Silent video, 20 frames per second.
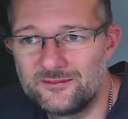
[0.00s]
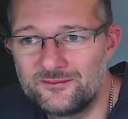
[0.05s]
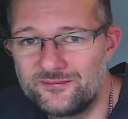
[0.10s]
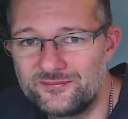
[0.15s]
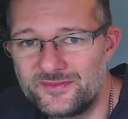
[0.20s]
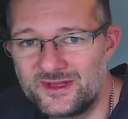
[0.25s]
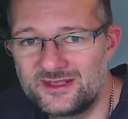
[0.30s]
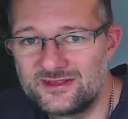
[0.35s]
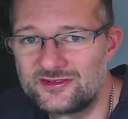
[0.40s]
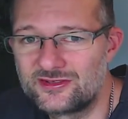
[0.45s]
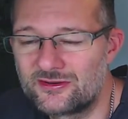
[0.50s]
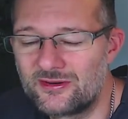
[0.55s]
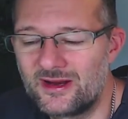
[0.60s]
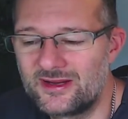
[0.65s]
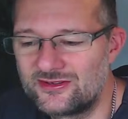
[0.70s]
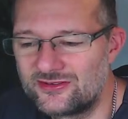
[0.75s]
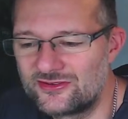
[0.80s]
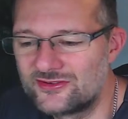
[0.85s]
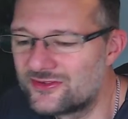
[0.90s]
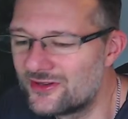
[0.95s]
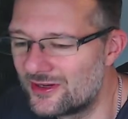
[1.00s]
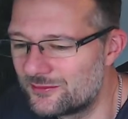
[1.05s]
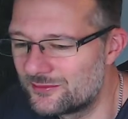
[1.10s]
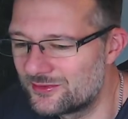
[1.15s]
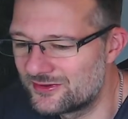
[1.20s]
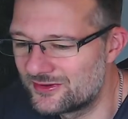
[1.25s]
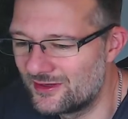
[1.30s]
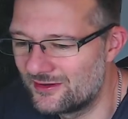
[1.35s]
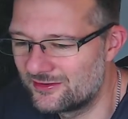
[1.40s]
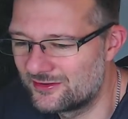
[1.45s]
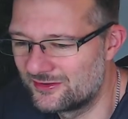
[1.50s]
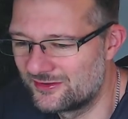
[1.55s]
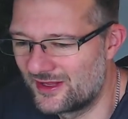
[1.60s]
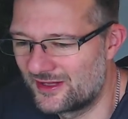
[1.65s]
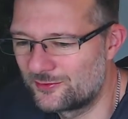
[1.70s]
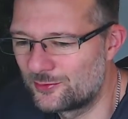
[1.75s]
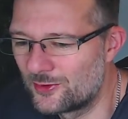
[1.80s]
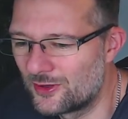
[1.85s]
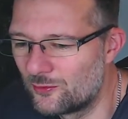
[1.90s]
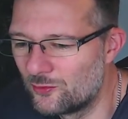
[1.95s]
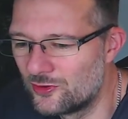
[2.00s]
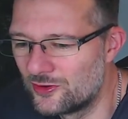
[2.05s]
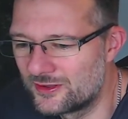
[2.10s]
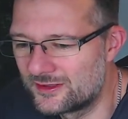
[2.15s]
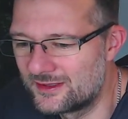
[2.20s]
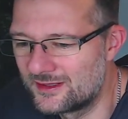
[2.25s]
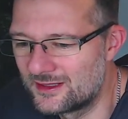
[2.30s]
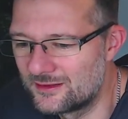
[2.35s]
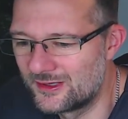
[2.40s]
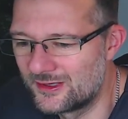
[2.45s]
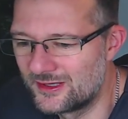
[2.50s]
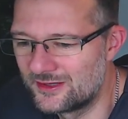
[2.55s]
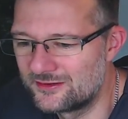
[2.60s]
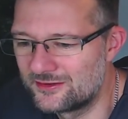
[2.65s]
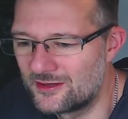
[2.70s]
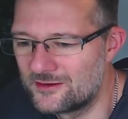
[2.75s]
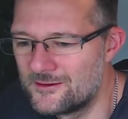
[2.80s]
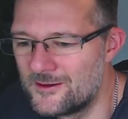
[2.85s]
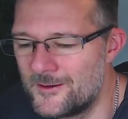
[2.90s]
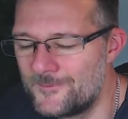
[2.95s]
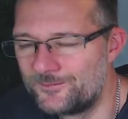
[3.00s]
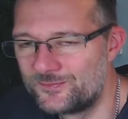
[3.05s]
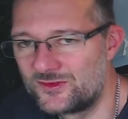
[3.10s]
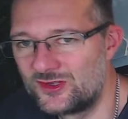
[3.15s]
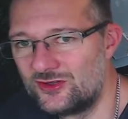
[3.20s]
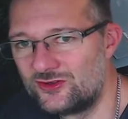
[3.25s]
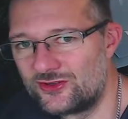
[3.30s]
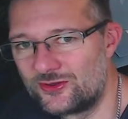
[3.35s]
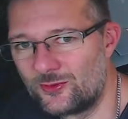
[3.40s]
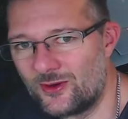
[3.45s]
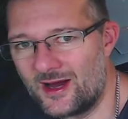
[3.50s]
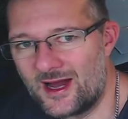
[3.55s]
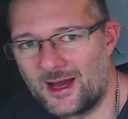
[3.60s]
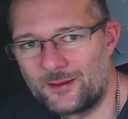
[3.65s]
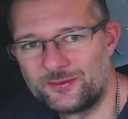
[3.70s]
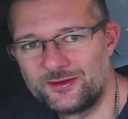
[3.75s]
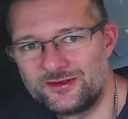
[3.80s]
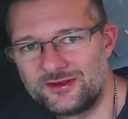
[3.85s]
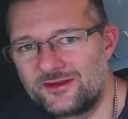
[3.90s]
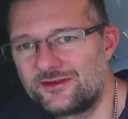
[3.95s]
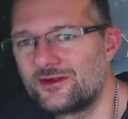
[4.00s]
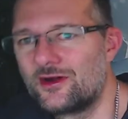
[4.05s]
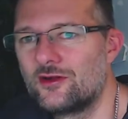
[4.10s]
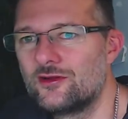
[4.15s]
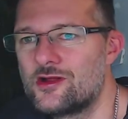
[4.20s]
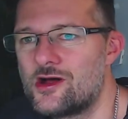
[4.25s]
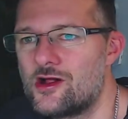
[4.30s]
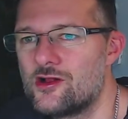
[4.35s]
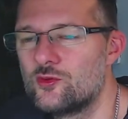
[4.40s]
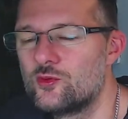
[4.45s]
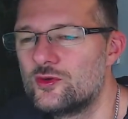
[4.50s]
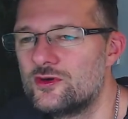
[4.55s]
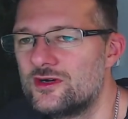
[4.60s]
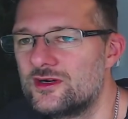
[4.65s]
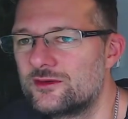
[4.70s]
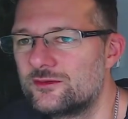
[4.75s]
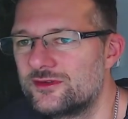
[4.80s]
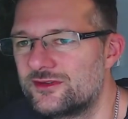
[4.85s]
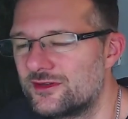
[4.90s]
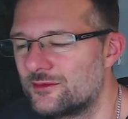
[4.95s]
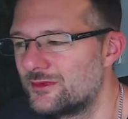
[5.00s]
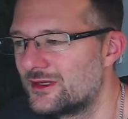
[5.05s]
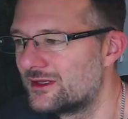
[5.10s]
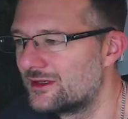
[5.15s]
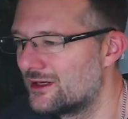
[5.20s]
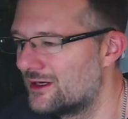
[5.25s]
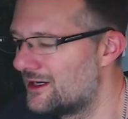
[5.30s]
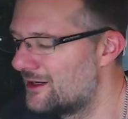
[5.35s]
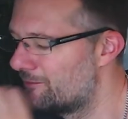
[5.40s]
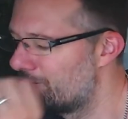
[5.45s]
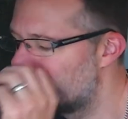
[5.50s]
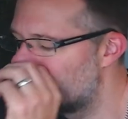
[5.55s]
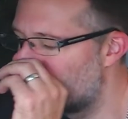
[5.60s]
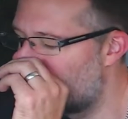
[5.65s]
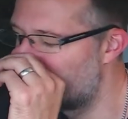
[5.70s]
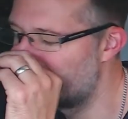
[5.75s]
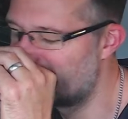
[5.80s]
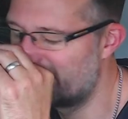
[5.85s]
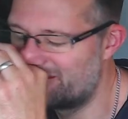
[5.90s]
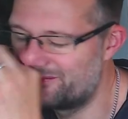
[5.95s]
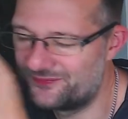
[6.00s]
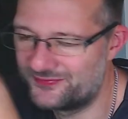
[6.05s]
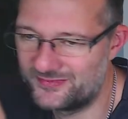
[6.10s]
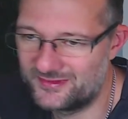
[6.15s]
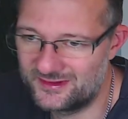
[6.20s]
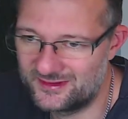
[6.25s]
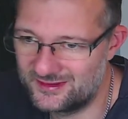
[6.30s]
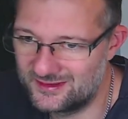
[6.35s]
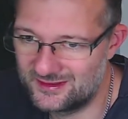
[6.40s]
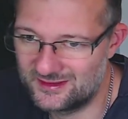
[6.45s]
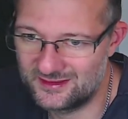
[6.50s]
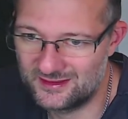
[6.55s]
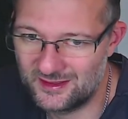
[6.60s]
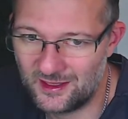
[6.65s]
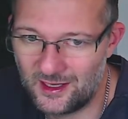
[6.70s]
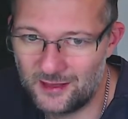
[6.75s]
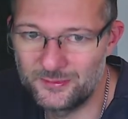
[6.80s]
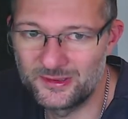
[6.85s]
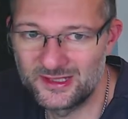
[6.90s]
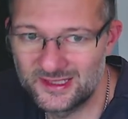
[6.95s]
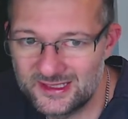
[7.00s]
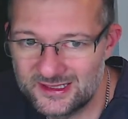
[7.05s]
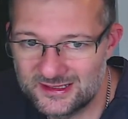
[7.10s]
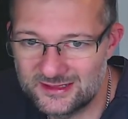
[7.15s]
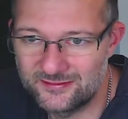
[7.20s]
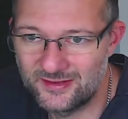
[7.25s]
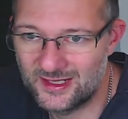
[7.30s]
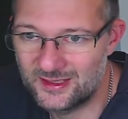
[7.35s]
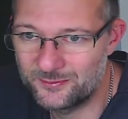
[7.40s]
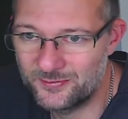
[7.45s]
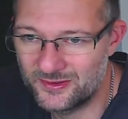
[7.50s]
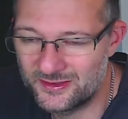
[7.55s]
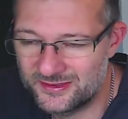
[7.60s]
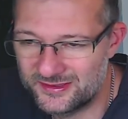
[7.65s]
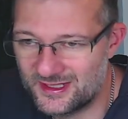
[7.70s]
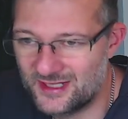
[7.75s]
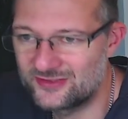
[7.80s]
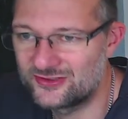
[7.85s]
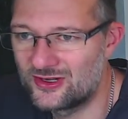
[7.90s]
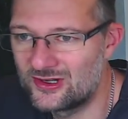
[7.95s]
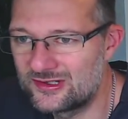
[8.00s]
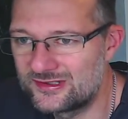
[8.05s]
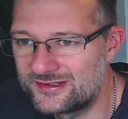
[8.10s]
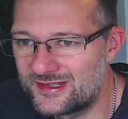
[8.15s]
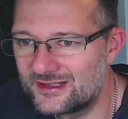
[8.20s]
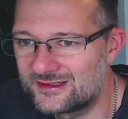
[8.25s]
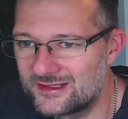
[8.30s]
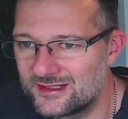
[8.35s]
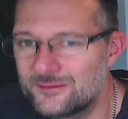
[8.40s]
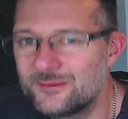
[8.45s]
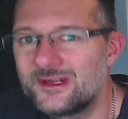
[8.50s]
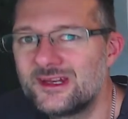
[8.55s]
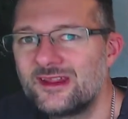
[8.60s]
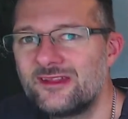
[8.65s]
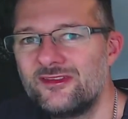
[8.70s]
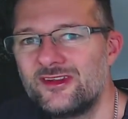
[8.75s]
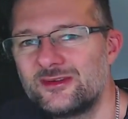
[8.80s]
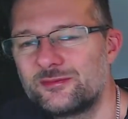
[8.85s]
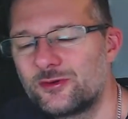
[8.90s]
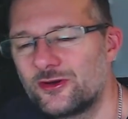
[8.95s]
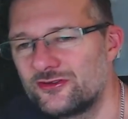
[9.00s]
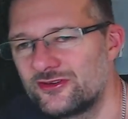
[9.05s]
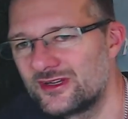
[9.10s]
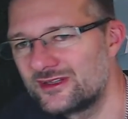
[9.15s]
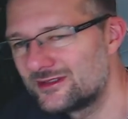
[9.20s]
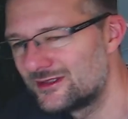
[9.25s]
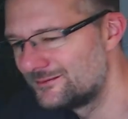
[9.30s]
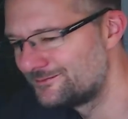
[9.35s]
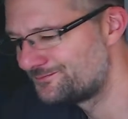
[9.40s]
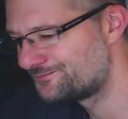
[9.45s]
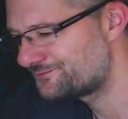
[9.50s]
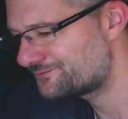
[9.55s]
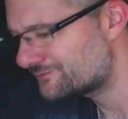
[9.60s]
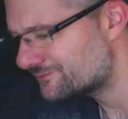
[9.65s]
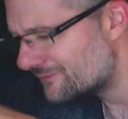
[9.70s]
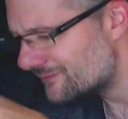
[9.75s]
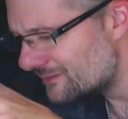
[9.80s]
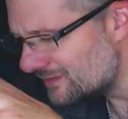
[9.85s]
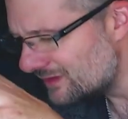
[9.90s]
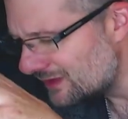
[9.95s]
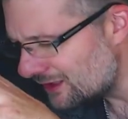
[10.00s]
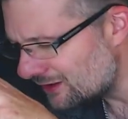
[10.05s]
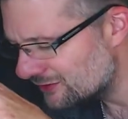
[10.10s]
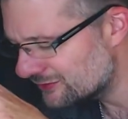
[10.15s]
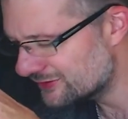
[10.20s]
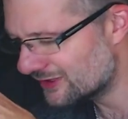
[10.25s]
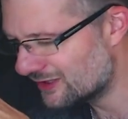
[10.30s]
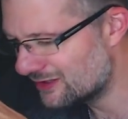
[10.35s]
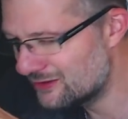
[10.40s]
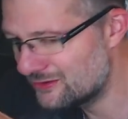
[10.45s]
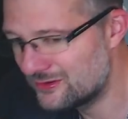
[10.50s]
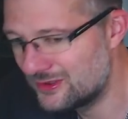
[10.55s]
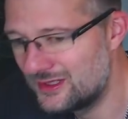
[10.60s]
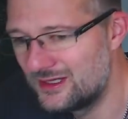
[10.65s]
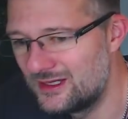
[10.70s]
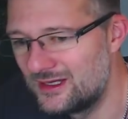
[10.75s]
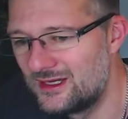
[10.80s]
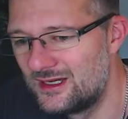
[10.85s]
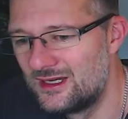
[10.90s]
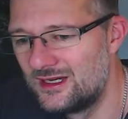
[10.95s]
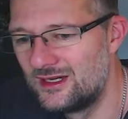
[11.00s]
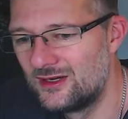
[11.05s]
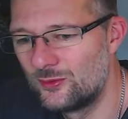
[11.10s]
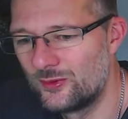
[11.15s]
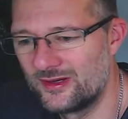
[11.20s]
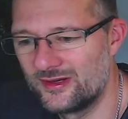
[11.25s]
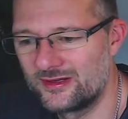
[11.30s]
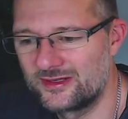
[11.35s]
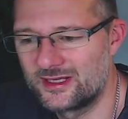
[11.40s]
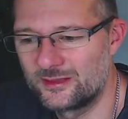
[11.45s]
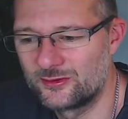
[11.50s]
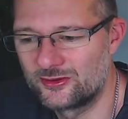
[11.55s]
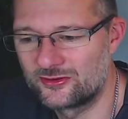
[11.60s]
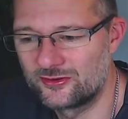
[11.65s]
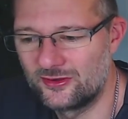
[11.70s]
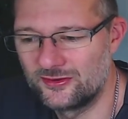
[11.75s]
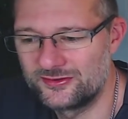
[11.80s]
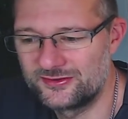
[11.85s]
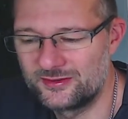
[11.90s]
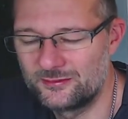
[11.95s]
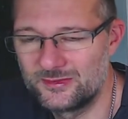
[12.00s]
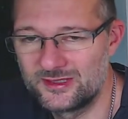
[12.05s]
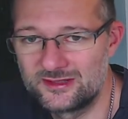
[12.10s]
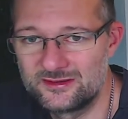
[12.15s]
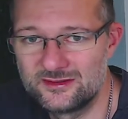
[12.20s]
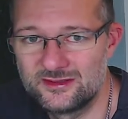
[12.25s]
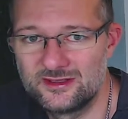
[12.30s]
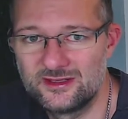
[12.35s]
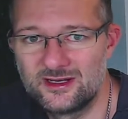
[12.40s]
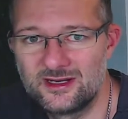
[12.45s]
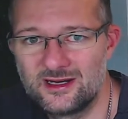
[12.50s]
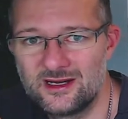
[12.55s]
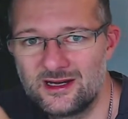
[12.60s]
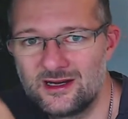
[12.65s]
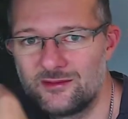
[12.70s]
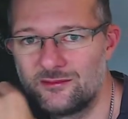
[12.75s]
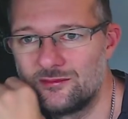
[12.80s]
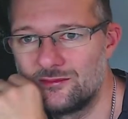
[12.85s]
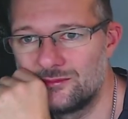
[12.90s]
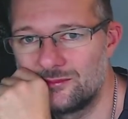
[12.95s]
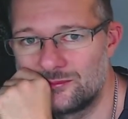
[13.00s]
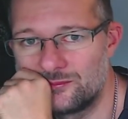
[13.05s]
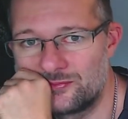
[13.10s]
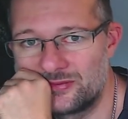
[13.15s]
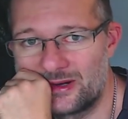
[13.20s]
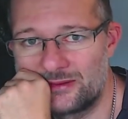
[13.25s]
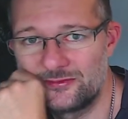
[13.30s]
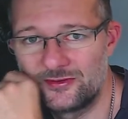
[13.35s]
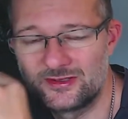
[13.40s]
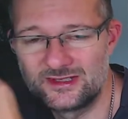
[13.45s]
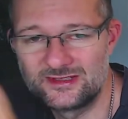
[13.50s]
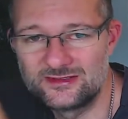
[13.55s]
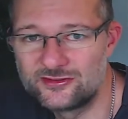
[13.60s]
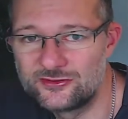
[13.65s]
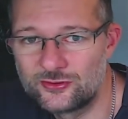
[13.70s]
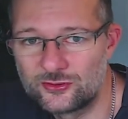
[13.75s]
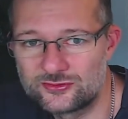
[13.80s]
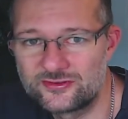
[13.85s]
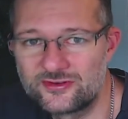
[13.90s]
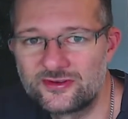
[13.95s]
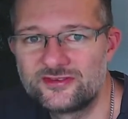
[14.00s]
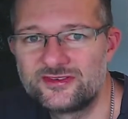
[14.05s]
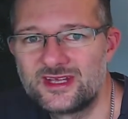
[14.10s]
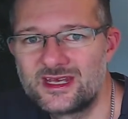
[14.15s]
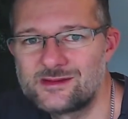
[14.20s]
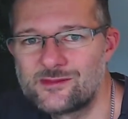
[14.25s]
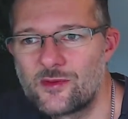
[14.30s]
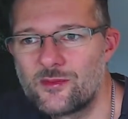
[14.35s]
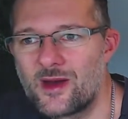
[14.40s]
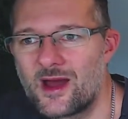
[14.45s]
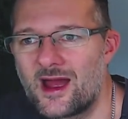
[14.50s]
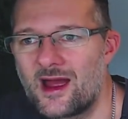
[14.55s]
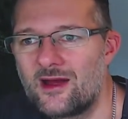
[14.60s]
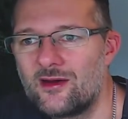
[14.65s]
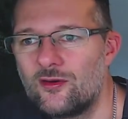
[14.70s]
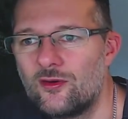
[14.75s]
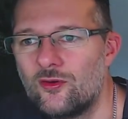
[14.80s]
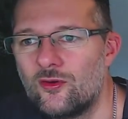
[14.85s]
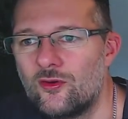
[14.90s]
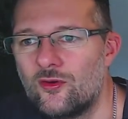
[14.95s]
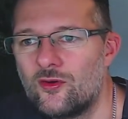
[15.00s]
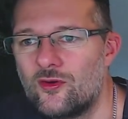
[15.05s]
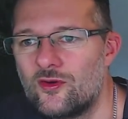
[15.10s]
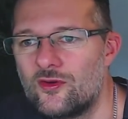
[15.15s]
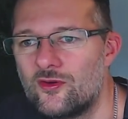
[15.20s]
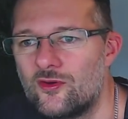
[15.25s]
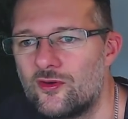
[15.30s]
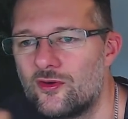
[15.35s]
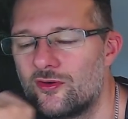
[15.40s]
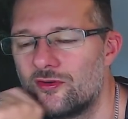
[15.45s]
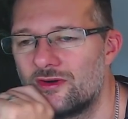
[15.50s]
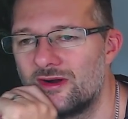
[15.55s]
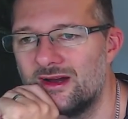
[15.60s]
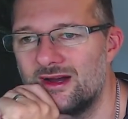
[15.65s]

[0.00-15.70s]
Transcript: integration type stuff, because that's what I'm working at the minute. So usually what happens is I'll work with something. I'm a lead developer / architect at the minute in this project. So when I come across something that perhaps I need to talk to the team about, or